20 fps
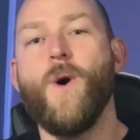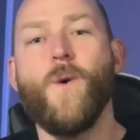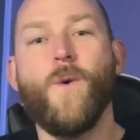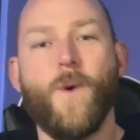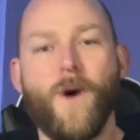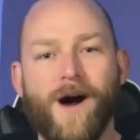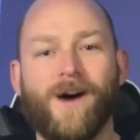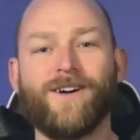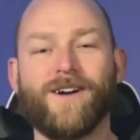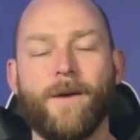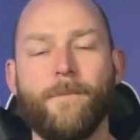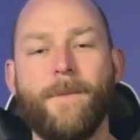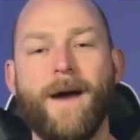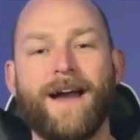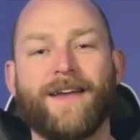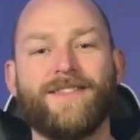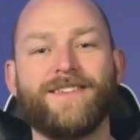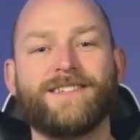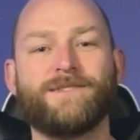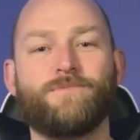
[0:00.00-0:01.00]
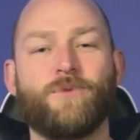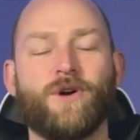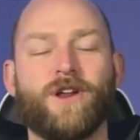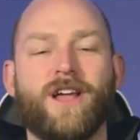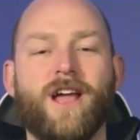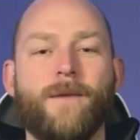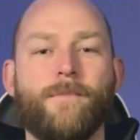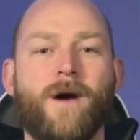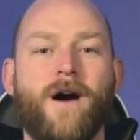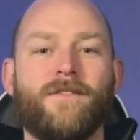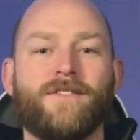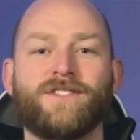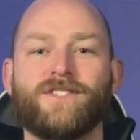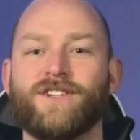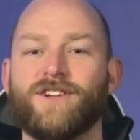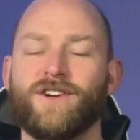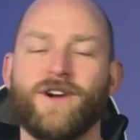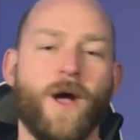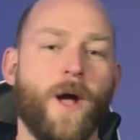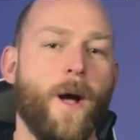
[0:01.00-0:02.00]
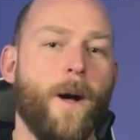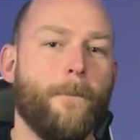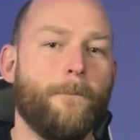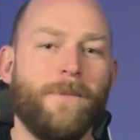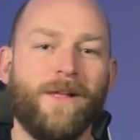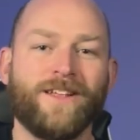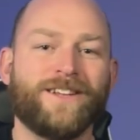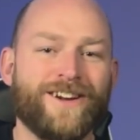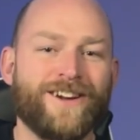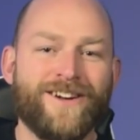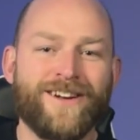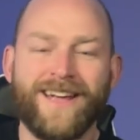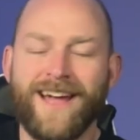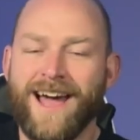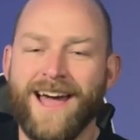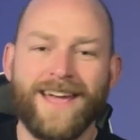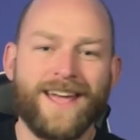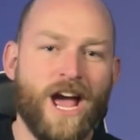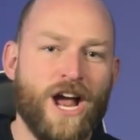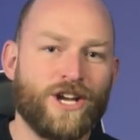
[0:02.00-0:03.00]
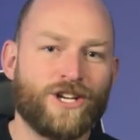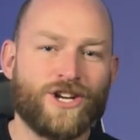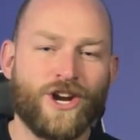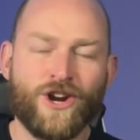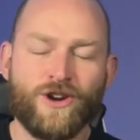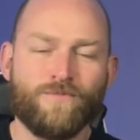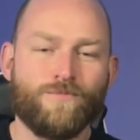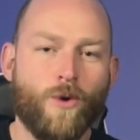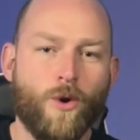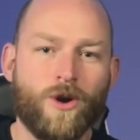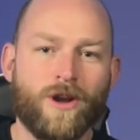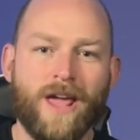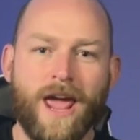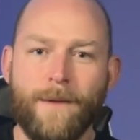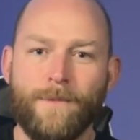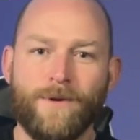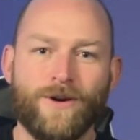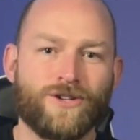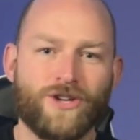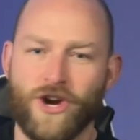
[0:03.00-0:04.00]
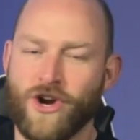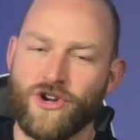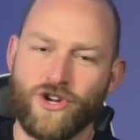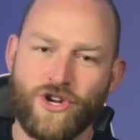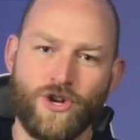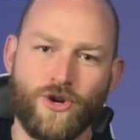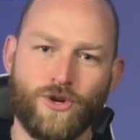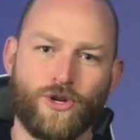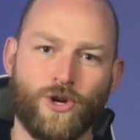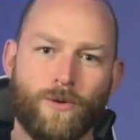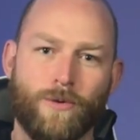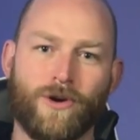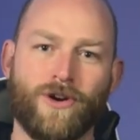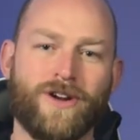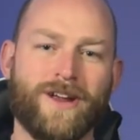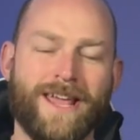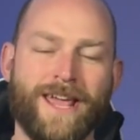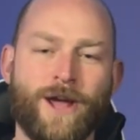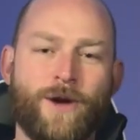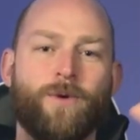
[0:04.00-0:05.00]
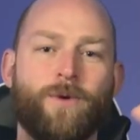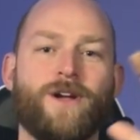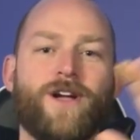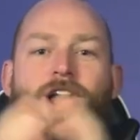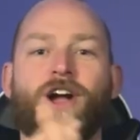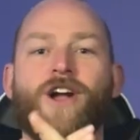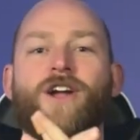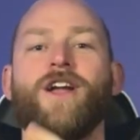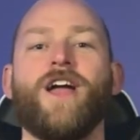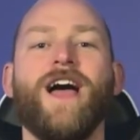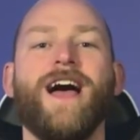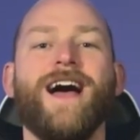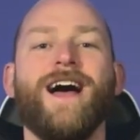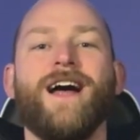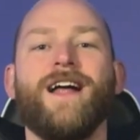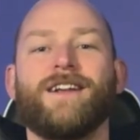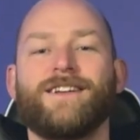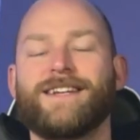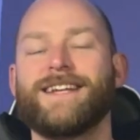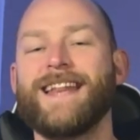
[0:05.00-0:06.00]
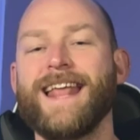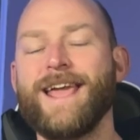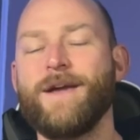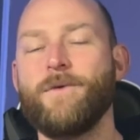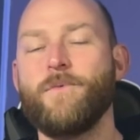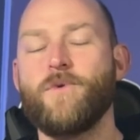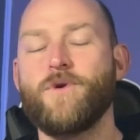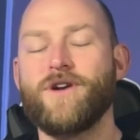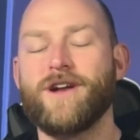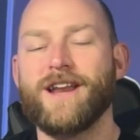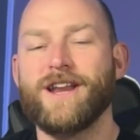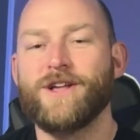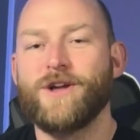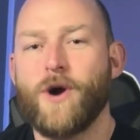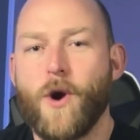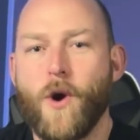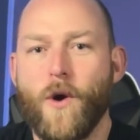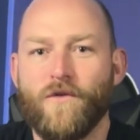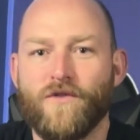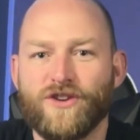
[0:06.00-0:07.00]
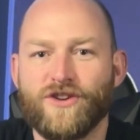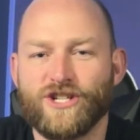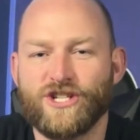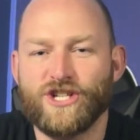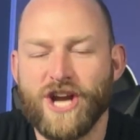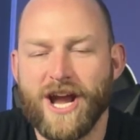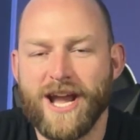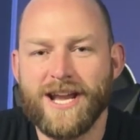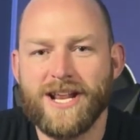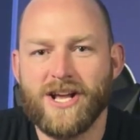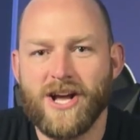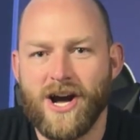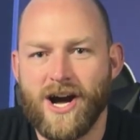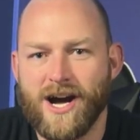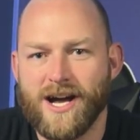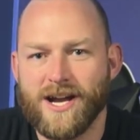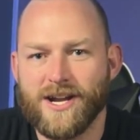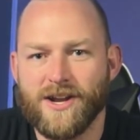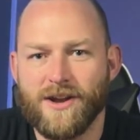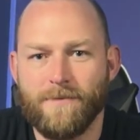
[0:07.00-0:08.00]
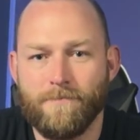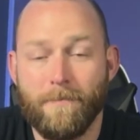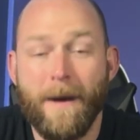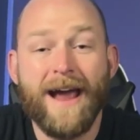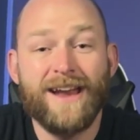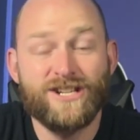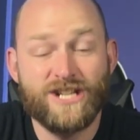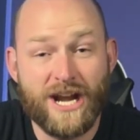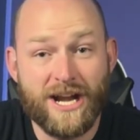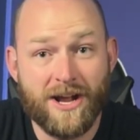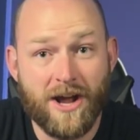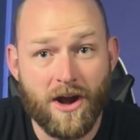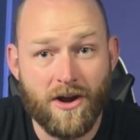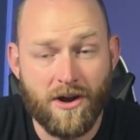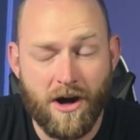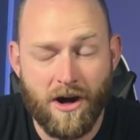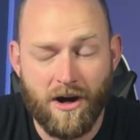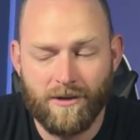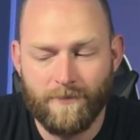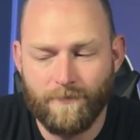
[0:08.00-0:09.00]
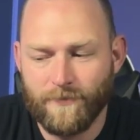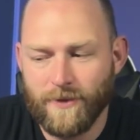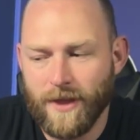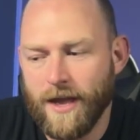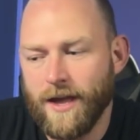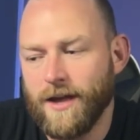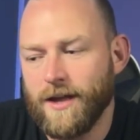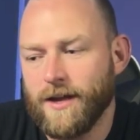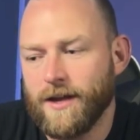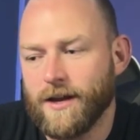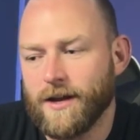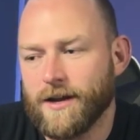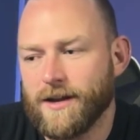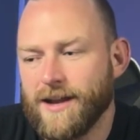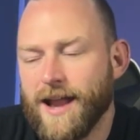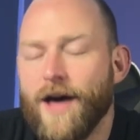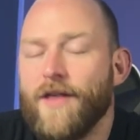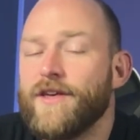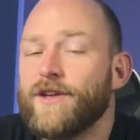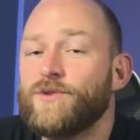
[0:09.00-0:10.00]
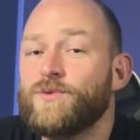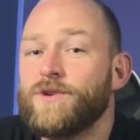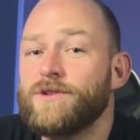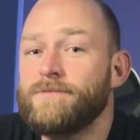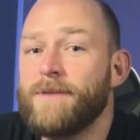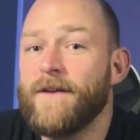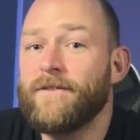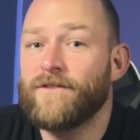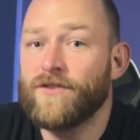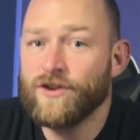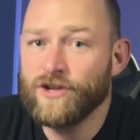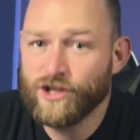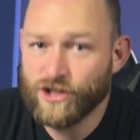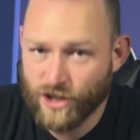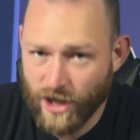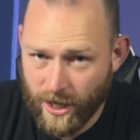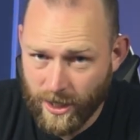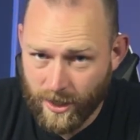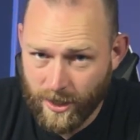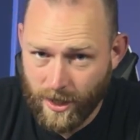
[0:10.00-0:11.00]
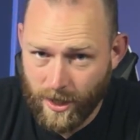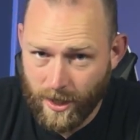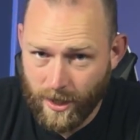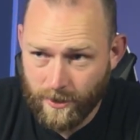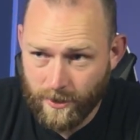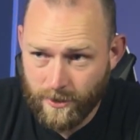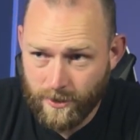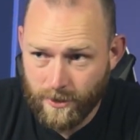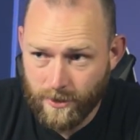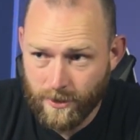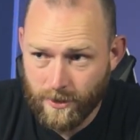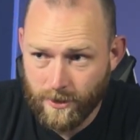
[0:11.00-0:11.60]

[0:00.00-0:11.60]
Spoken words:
Welcome back. This is Board Game Officer, military guy, turned board gamer, turned YouTuber. Here we are. Today we're going to go over Gen Con, my Gen Con haul. Now this was my first Gen Con,